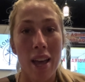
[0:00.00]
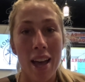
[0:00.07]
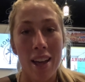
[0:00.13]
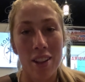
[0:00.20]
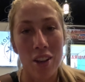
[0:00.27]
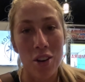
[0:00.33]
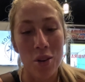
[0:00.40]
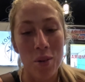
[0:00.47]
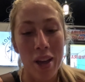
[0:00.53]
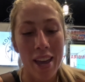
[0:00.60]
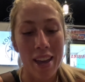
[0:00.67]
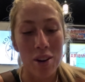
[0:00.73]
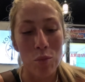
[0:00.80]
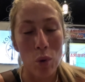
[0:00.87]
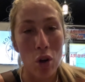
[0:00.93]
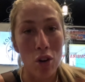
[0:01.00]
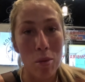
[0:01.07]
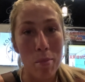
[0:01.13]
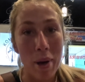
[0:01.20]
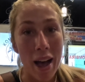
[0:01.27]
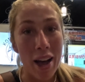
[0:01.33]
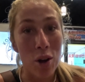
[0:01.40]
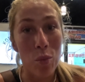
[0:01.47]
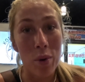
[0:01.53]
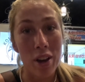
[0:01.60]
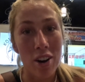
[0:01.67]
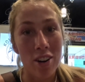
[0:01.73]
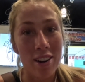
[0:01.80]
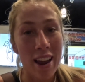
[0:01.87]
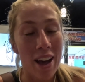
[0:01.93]
Hello and welcome back. We
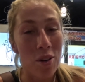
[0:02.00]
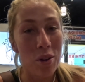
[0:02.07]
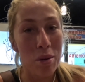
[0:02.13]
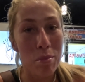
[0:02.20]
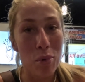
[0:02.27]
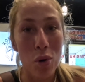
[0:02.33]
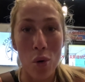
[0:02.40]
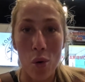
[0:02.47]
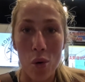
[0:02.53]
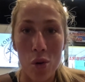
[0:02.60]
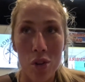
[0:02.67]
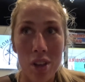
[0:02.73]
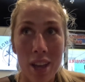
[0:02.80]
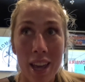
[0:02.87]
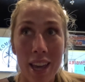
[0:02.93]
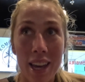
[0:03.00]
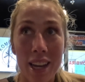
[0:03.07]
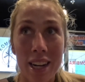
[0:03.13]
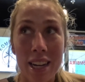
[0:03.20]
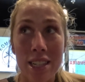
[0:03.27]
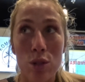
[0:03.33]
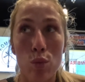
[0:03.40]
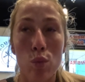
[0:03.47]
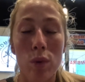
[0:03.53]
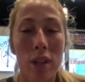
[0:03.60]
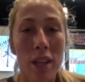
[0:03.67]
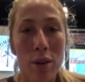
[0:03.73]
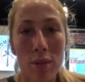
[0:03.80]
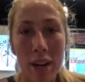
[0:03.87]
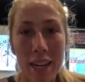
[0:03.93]
are now in Bohol and it's a
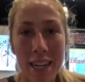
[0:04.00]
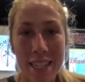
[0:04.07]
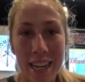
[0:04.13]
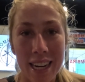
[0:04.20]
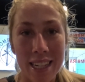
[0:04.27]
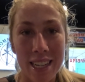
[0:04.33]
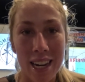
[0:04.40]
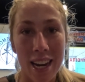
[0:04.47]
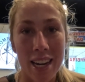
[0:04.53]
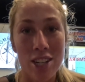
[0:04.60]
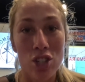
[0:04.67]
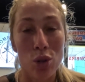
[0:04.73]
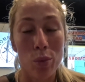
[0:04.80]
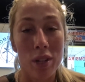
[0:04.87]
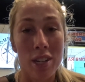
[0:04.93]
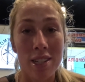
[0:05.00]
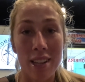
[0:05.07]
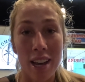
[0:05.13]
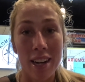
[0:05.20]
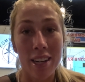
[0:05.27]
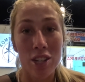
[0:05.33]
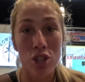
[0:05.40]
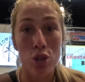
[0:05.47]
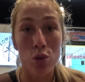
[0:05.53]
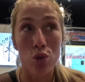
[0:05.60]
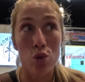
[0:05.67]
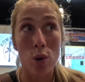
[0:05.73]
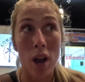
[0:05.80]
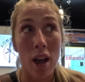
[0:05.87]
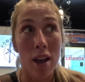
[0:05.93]
really rainy day today, so we decided to
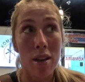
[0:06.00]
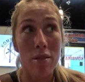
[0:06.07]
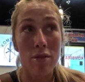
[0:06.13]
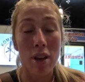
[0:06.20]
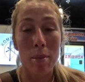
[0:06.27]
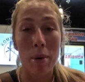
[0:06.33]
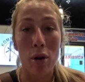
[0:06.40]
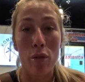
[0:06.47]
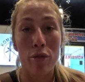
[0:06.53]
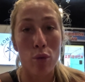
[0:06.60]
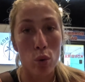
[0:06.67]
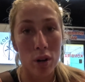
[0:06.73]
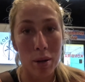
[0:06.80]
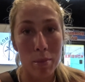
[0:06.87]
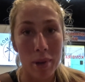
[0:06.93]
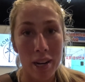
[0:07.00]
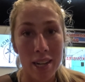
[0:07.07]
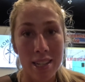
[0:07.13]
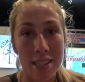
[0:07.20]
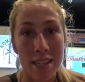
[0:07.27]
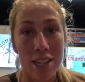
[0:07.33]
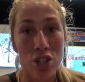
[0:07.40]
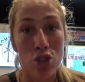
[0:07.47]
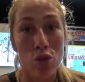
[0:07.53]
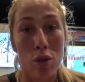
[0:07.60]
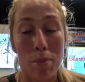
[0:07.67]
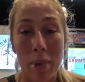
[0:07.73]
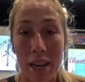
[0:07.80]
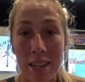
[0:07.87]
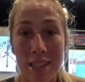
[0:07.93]
drive about 40 minutes into the
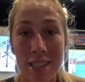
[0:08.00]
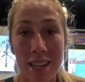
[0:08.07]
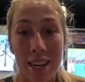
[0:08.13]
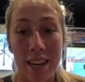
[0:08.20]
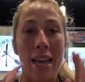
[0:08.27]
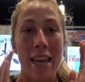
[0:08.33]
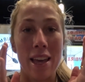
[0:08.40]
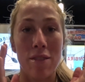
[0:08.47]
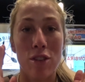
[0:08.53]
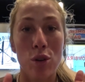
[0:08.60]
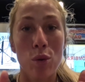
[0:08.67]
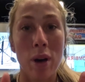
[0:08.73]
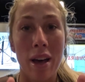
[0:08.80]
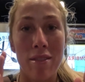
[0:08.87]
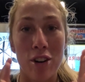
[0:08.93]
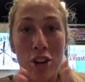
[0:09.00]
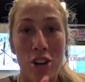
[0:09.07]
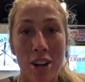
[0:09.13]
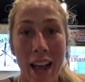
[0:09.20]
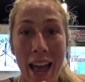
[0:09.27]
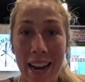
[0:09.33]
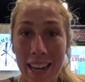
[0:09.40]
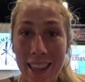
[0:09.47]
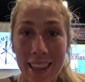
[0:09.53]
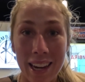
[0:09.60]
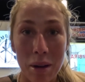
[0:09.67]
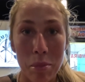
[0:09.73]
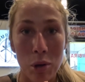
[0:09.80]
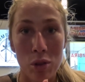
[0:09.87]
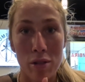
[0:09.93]
main city. If you have heard anything
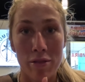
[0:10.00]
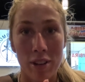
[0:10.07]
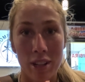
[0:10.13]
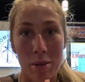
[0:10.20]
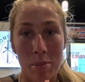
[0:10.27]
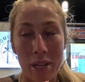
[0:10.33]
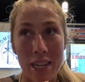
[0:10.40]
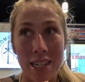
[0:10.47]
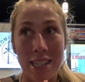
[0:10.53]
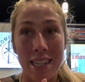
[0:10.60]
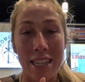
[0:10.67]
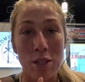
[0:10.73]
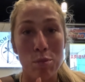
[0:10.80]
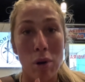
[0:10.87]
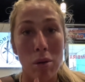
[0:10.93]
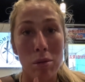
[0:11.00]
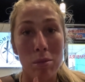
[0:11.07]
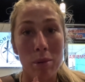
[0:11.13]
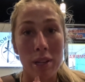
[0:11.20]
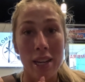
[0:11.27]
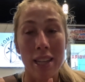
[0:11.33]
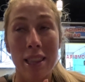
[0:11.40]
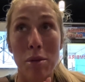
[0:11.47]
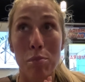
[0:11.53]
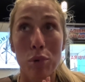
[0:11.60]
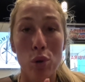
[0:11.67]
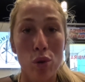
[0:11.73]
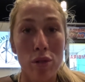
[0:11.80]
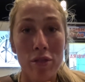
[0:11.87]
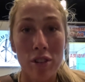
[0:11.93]
about the Philippines, it's probably the
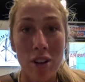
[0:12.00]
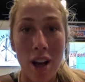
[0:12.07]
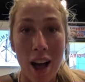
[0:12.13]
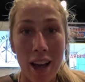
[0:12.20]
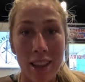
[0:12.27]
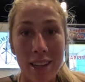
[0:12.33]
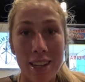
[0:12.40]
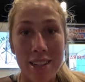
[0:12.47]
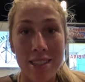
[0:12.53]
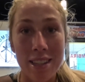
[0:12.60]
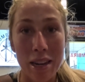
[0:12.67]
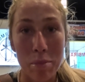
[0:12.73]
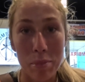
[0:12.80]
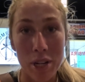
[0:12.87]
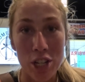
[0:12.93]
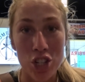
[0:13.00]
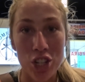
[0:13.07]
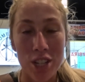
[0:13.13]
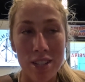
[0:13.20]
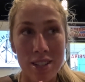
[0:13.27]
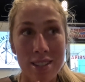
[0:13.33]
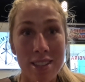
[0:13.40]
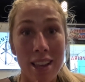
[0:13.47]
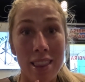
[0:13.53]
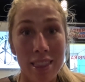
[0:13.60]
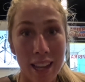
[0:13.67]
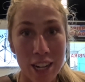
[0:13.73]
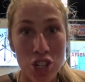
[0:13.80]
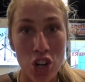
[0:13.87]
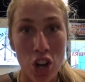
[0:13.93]
beautiful islands and beaches,
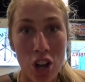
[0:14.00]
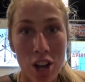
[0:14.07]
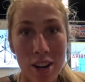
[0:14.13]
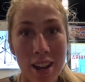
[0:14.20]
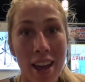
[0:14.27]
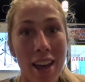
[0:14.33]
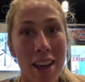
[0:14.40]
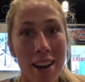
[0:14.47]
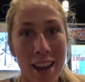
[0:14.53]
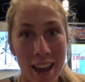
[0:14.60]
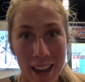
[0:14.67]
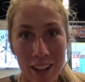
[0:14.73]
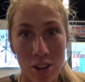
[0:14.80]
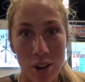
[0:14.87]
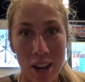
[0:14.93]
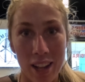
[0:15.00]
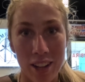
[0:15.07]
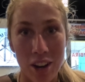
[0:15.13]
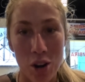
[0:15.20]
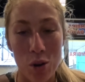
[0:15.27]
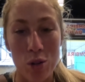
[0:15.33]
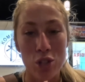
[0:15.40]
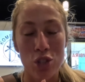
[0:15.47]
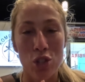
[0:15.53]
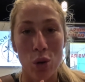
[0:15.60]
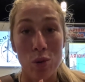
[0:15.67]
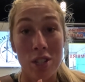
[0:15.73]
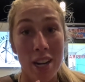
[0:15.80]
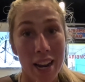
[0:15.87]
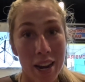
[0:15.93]
Lechon and Halo-Halo. So
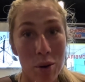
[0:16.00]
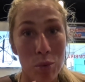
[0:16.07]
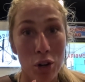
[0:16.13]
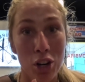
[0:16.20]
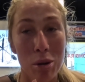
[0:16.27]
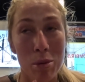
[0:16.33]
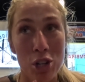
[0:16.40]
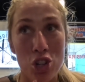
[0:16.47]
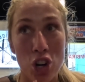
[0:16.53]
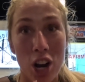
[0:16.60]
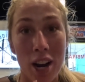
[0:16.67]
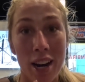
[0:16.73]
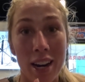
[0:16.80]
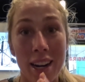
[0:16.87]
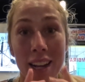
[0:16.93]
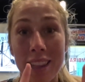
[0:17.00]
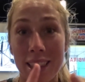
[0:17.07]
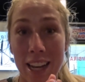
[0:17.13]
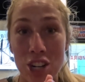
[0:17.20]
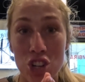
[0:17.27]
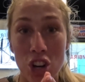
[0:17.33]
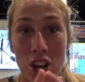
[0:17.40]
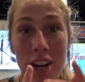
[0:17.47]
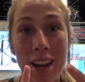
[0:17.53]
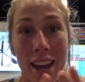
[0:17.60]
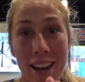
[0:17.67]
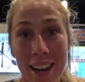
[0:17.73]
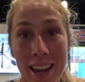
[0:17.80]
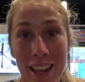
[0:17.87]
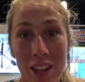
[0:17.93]
today we're going to be trying Lechon
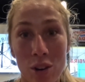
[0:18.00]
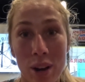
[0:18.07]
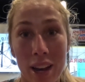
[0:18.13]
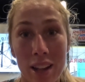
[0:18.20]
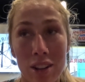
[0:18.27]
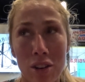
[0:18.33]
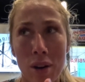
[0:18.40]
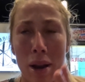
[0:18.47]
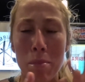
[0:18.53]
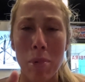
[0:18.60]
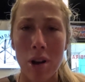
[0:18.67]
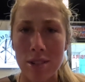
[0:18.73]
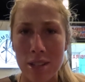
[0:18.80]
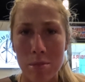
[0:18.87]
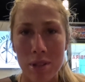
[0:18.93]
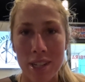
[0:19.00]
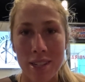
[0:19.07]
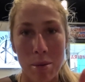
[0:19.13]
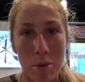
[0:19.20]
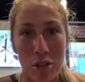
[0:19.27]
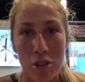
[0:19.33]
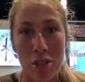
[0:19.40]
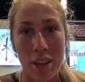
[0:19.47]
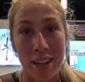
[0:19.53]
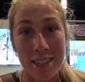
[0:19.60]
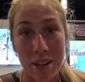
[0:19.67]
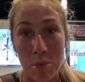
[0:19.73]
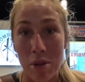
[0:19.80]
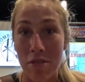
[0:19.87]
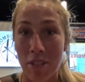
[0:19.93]
and Halo-Halo and possibly some of the things
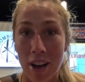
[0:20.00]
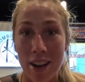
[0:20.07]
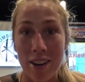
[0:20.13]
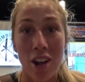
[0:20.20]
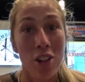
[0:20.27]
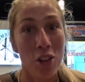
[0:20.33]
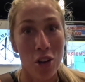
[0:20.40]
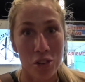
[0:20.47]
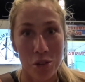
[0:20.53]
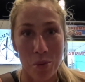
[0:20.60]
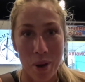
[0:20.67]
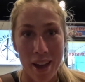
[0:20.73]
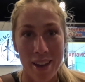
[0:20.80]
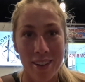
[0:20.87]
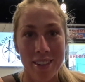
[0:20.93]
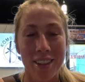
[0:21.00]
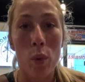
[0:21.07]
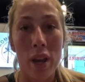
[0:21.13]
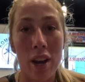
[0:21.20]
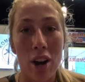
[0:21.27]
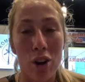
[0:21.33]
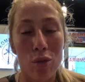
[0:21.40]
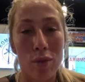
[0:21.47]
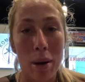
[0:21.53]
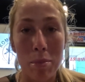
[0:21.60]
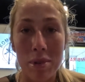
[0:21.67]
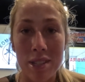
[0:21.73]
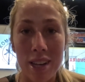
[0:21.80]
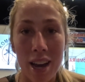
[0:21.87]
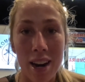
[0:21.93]
that we find along the way. We are right
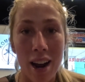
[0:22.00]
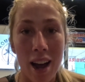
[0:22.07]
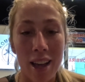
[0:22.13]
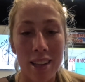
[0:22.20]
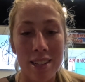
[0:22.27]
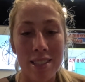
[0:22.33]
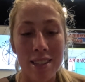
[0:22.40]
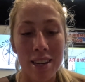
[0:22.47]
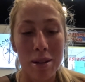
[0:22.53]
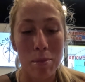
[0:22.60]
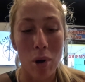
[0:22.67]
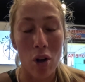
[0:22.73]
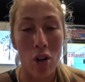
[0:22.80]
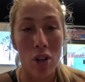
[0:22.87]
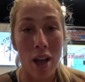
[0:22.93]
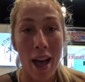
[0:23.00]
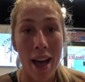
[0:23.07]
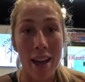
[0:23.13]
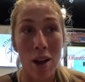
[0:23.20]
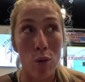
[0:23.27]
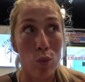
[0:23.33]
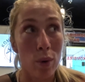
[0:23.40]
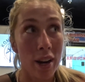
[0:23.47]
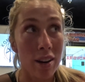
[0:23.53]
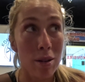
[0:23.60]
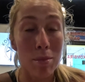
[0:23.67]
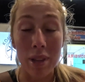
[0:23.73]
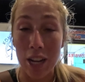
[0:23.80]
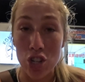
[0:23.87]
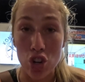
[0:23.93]
beside Island City Mall at a
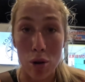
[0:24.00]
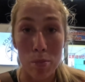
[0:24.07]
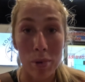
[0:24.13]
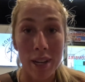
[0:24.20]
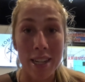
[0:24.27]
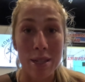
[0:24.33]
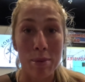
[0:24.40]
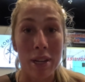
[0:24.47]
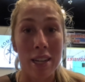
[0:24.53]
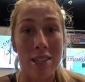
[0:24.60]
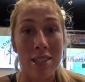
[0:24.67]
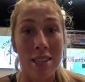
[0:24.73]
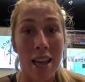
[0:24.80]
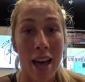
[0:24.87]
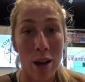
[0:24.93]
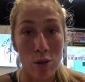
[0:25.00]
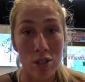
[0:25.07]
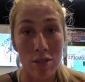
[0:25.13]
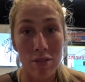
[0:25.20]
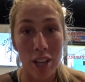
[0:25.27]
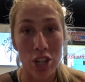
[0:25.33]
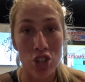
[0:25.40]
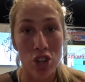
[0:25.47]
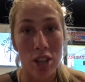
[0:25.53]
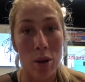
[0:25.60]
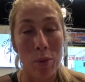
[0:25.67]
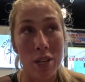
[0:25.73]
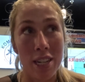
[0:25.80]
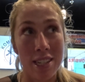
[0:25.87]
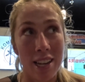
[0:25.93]
random Lechon place because the house of Lechon that
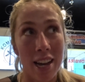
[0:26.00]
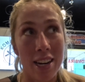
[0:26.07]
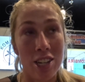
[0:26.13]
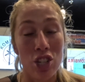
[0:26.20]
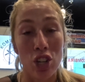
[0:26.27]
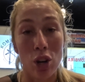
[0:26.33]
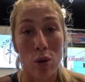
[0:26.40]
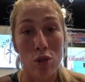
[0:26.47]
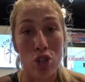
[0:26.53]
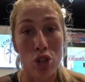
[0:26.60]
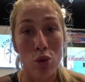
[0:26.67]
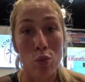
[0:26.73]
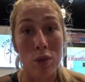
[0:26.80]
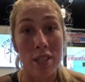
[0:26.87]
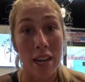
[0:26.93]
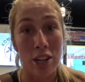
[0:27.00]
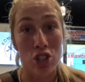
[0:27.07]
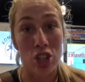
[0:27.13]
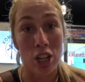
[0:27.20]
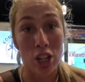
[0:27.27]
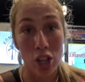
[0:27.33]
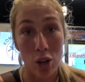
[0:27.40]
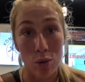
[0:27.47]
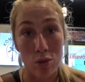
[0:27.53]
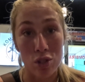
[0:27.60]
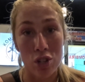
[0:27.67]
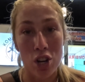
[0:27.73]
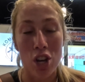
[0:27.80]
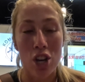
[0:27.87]
we decided to go to was actually closed.